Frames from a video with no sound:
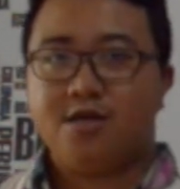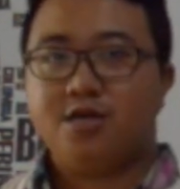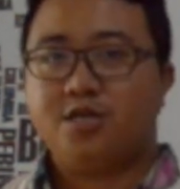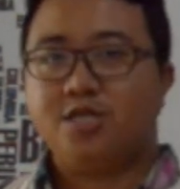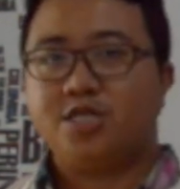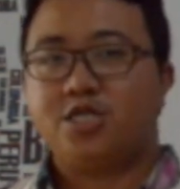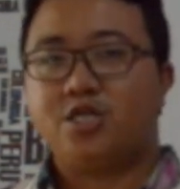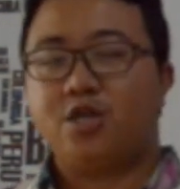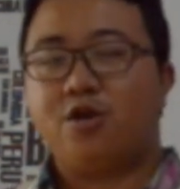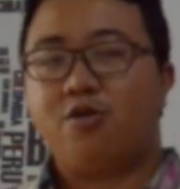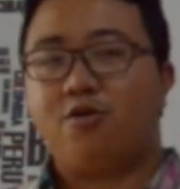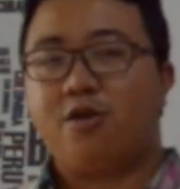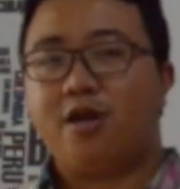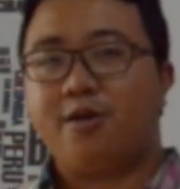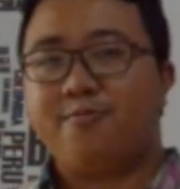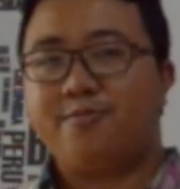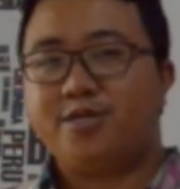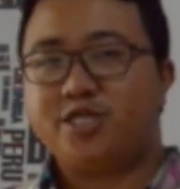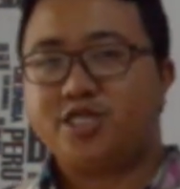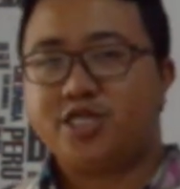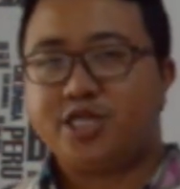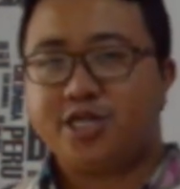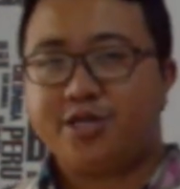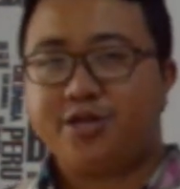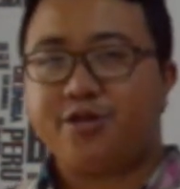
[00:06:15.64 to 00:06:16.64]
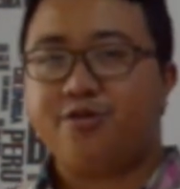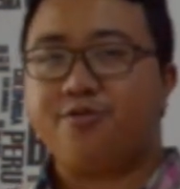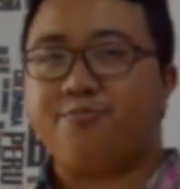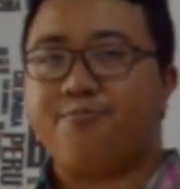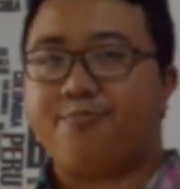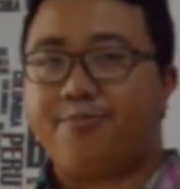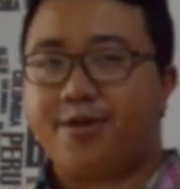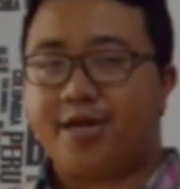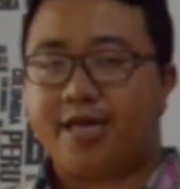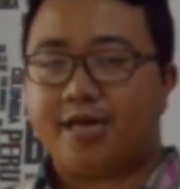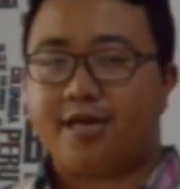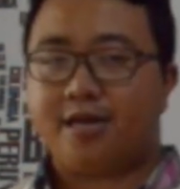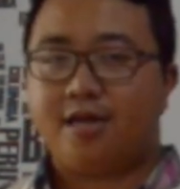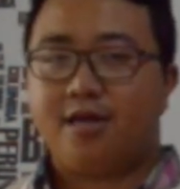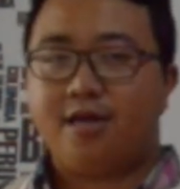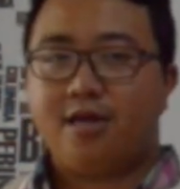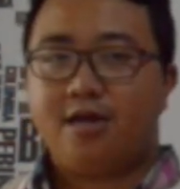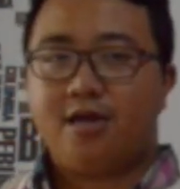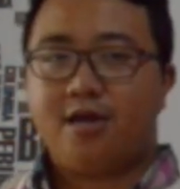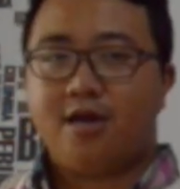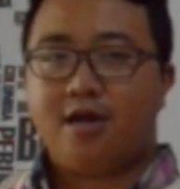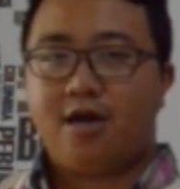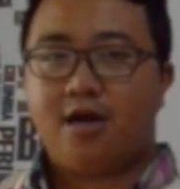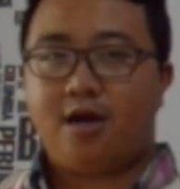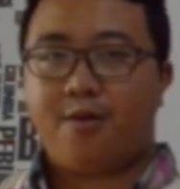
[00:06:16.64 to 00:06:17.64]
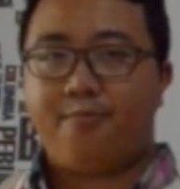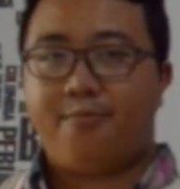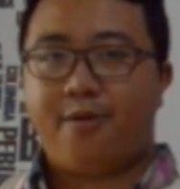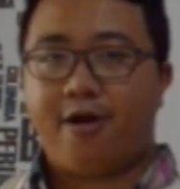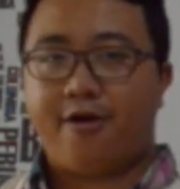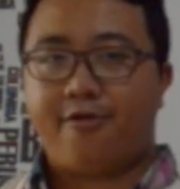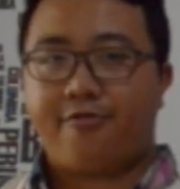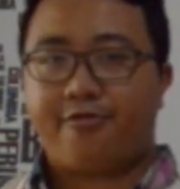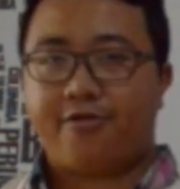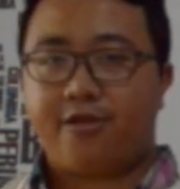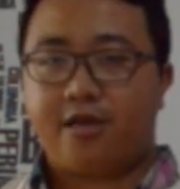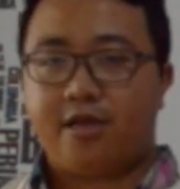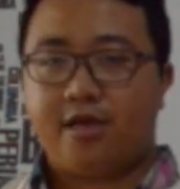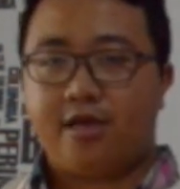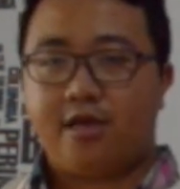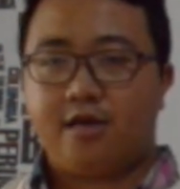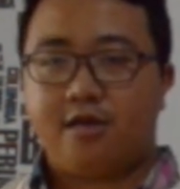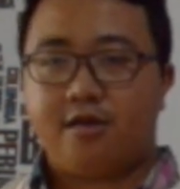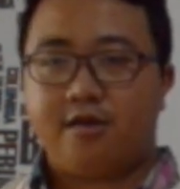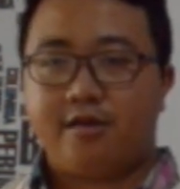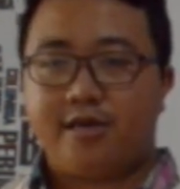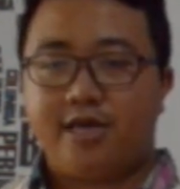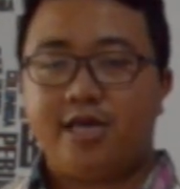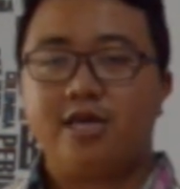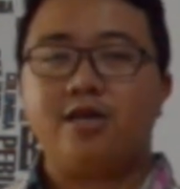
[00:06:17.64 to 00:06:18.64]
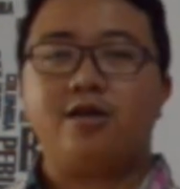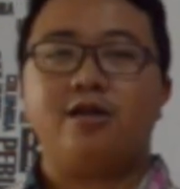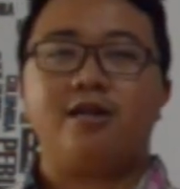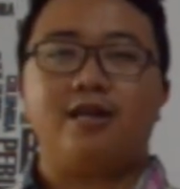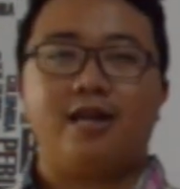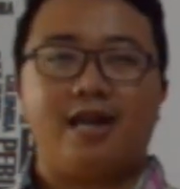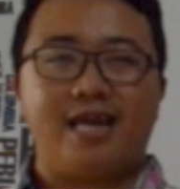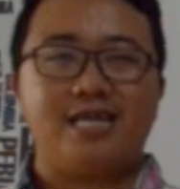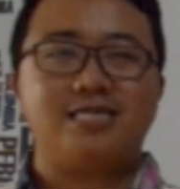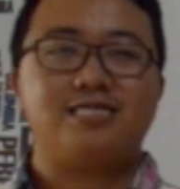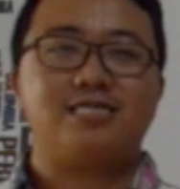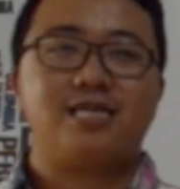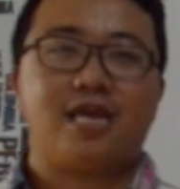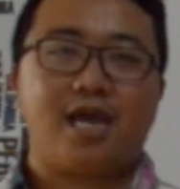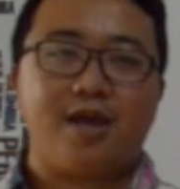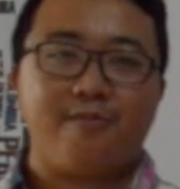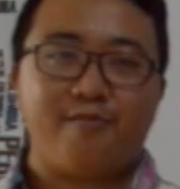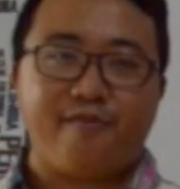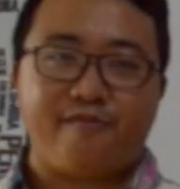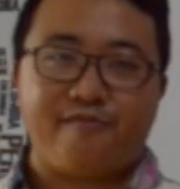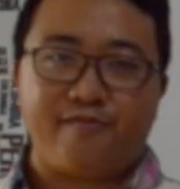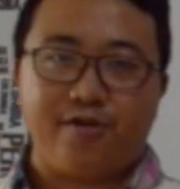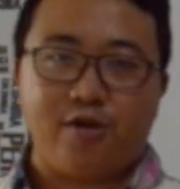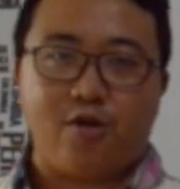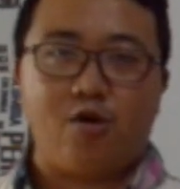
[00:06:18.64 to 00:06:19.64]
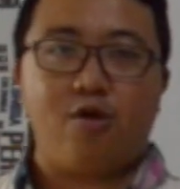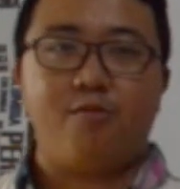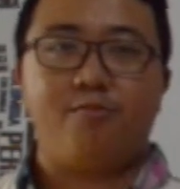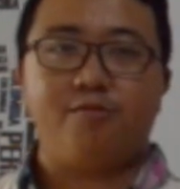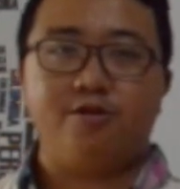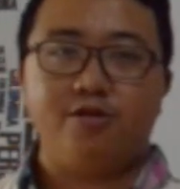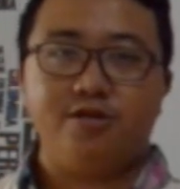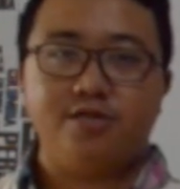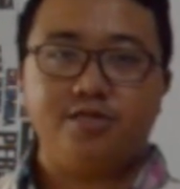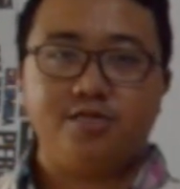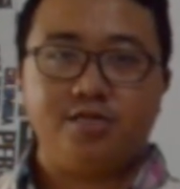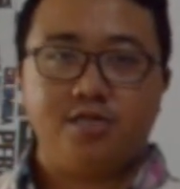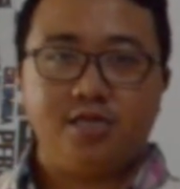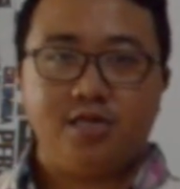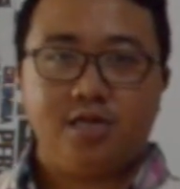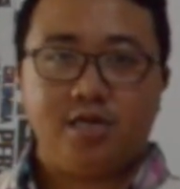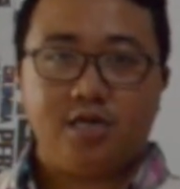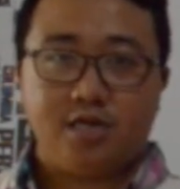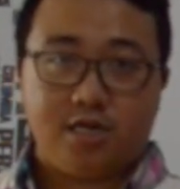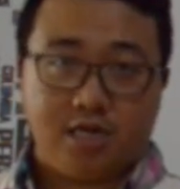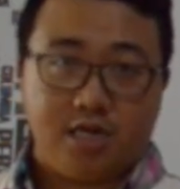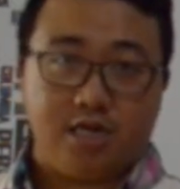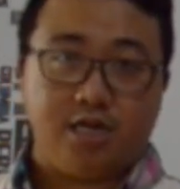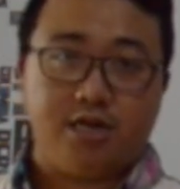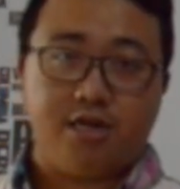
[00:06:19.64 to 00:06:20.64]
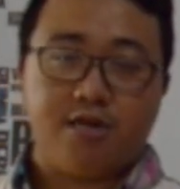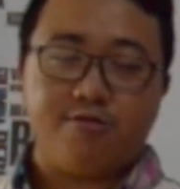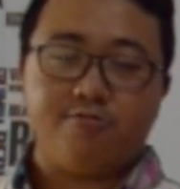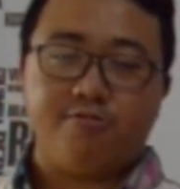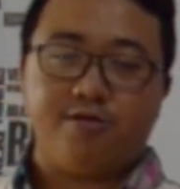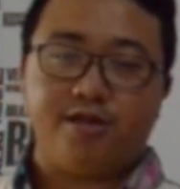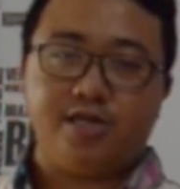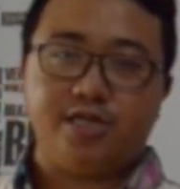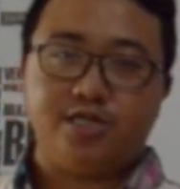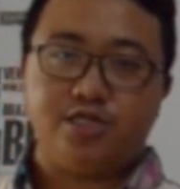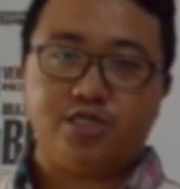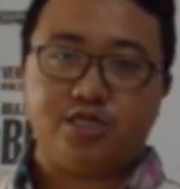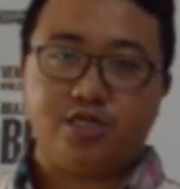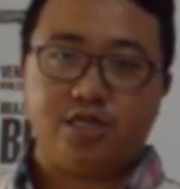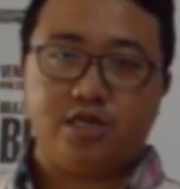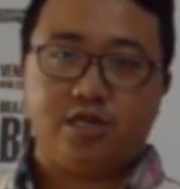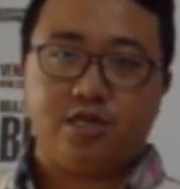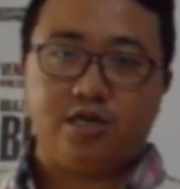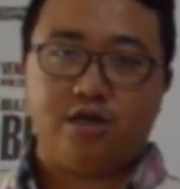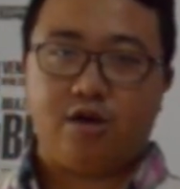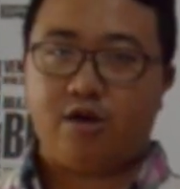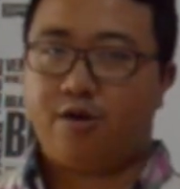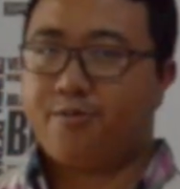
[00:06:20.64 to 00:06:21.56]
So let me show you a bit about the landscape of e-commerce in Indonesia.